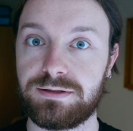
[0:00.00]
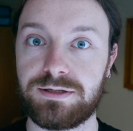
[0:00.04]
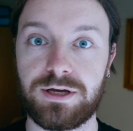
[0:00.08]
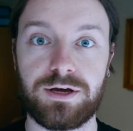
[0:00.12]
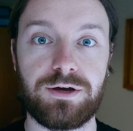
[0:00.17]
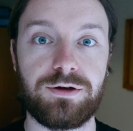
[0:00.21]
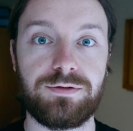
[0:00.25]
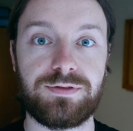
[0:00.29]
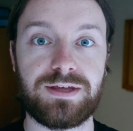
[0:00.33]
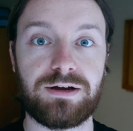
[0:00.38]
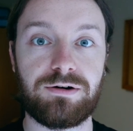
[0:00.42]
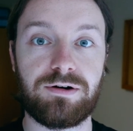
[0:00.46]

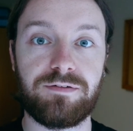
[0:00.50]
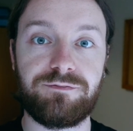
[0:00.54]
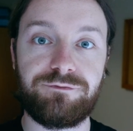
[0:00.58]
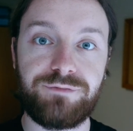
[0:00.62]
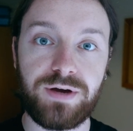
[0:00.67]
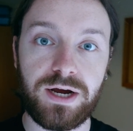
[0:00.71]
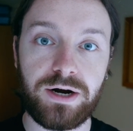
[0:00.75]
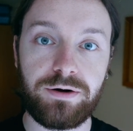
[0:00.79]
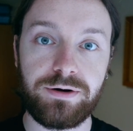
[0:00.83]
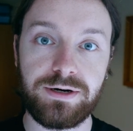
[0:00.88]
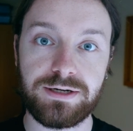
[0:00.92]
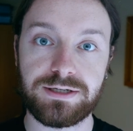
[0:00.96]
So there are
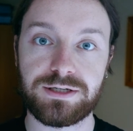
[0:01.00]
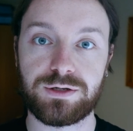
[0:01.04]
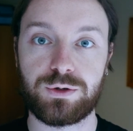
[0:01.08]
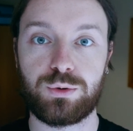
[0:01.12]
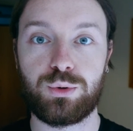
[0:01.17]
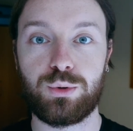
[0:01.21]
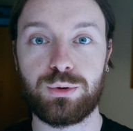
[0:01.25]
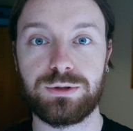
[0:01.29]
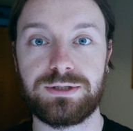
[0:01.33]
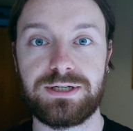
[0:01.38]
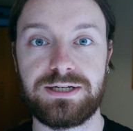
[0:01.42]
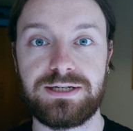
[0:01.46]
various
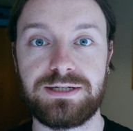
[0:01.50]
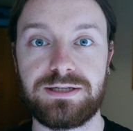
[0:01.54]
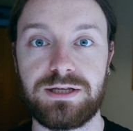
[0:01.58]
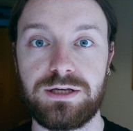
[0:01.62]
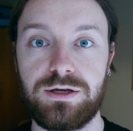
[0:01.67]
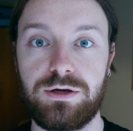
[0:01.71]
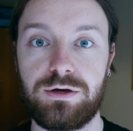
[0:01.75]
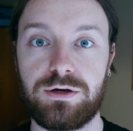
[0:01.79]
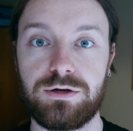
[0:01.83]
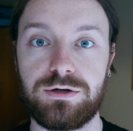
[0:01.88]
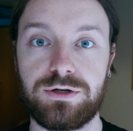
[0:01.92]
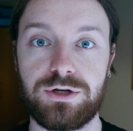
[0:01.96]
courses
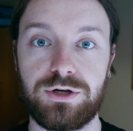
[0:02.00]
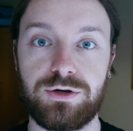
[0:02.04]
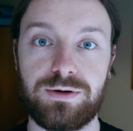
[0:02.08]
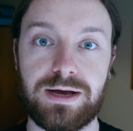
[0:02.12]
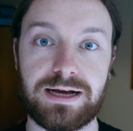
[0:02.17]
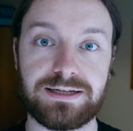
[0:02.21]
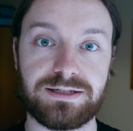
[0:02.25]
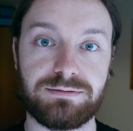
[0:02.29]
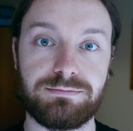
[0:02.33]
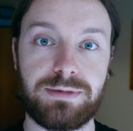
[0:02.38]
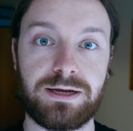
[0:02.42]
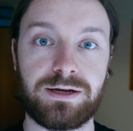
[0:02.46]
that you can do
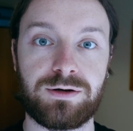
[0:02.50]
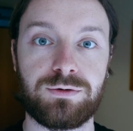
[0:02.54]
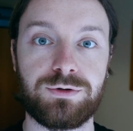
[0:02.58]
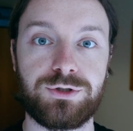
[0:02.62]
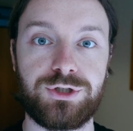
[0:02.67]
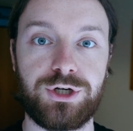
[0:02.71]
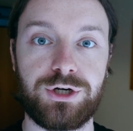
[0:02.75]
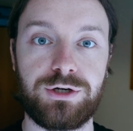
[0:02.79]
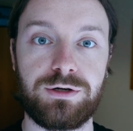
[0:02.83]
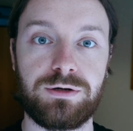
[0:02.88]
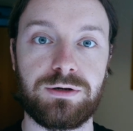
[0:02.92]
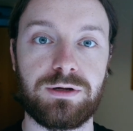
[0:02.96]
as a medical
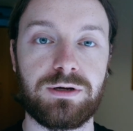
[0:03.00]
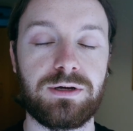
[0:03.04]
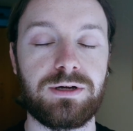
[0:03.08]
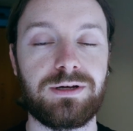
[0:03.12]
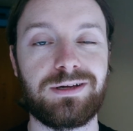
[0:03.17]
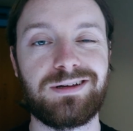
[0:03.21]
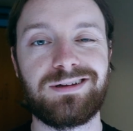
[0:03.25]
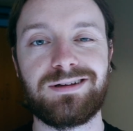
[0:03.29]
student.